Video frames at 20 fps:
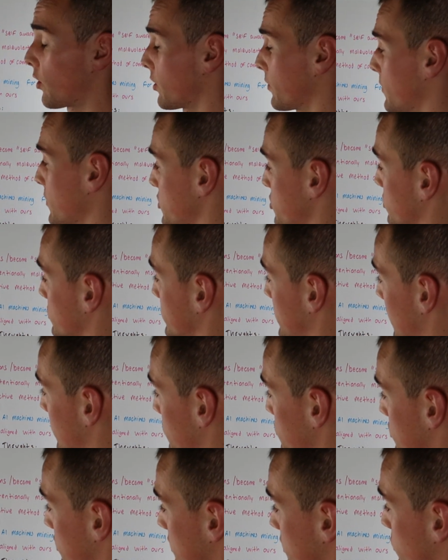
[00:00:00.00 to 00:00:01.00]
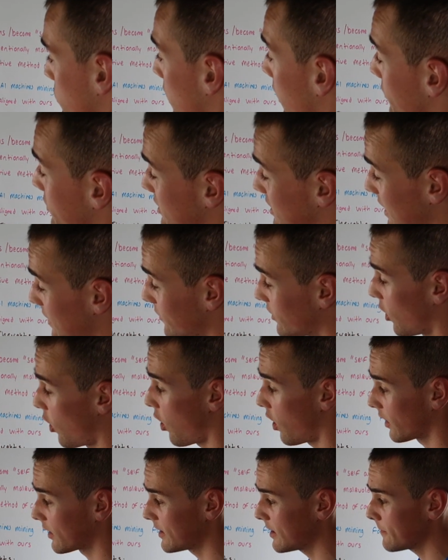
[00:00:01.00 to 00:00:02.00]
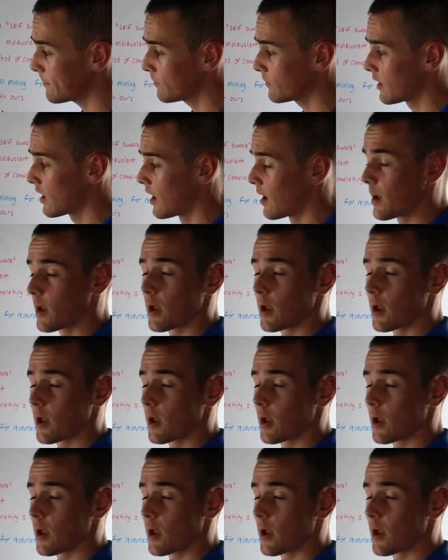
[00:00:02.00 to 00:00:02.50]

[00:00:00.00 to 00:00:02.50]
artificial intelligence. We have Stephen Hawking,